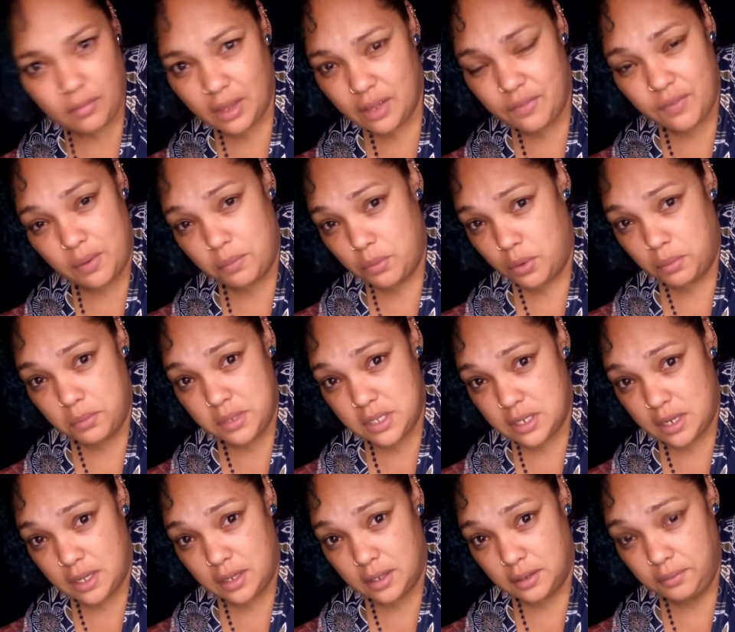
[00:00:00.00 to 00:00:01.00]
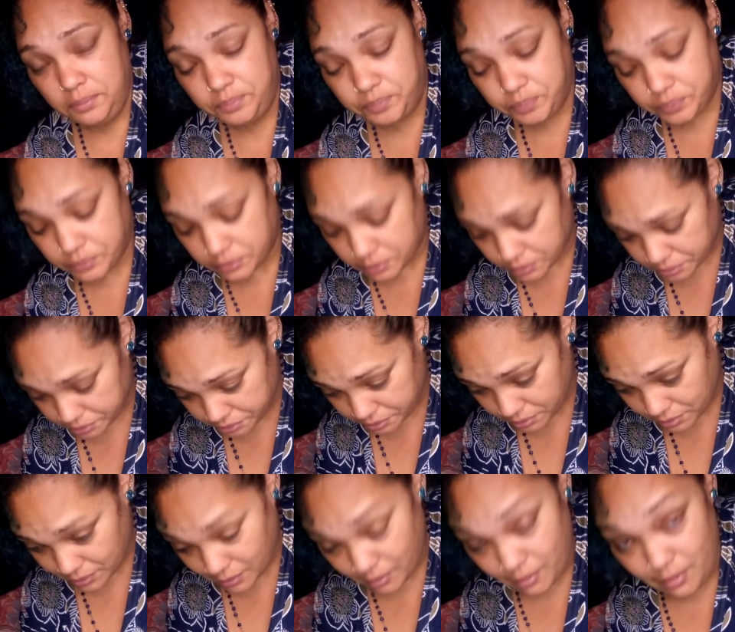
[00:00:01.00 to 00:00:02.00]
if I'm not mistaken.
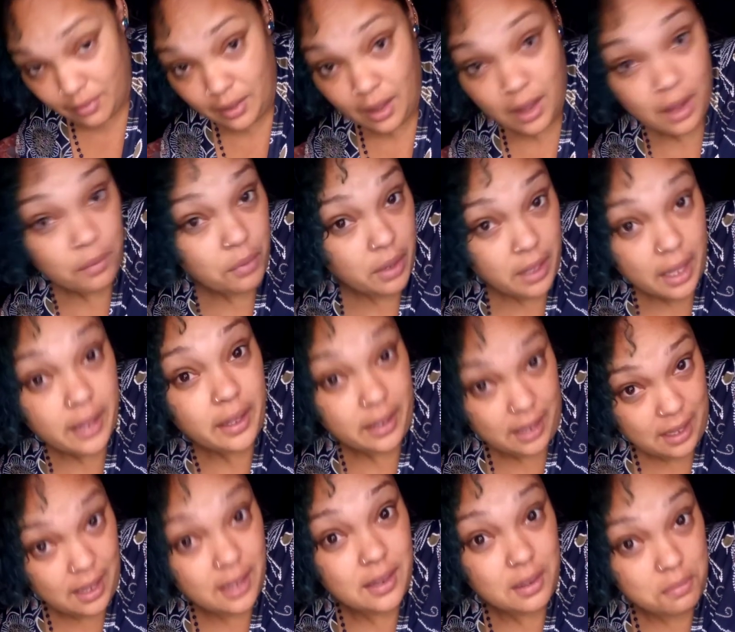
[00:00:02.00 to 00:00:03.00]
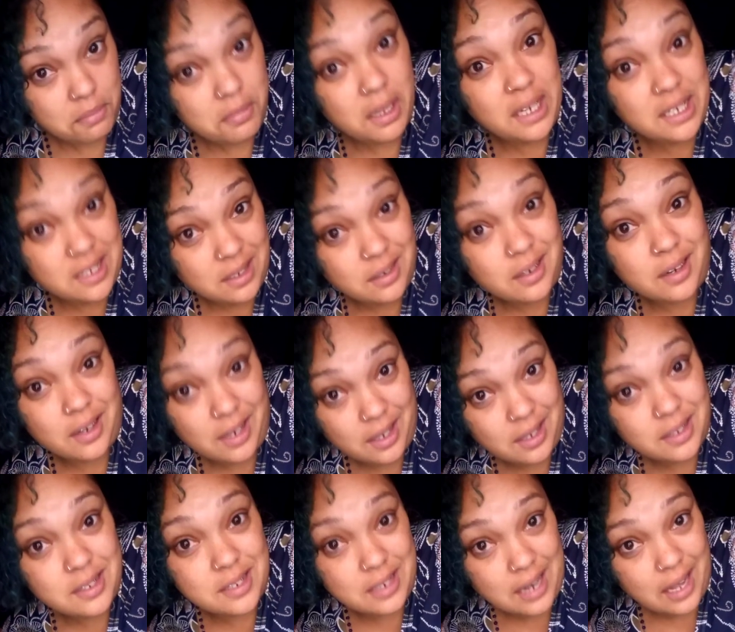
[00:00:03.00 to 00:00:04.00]
I hear the mental
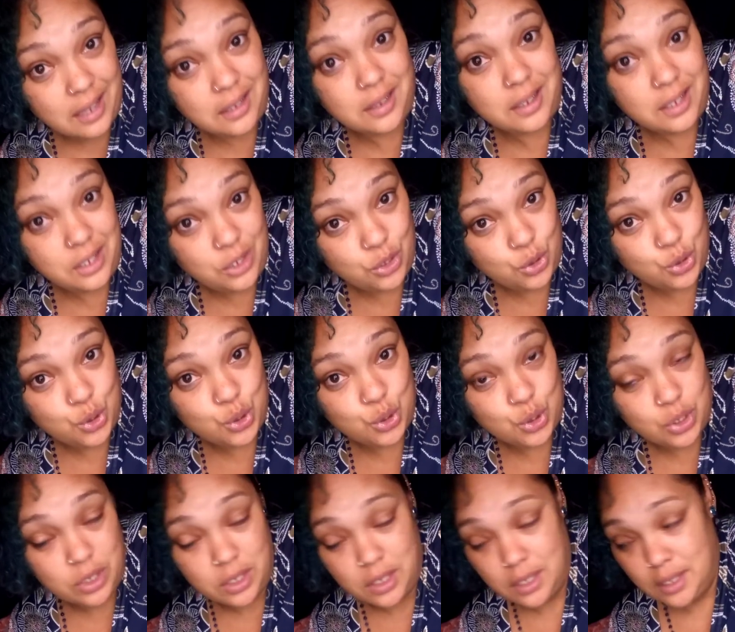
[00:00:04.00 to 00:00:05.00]
wreck is like the ish.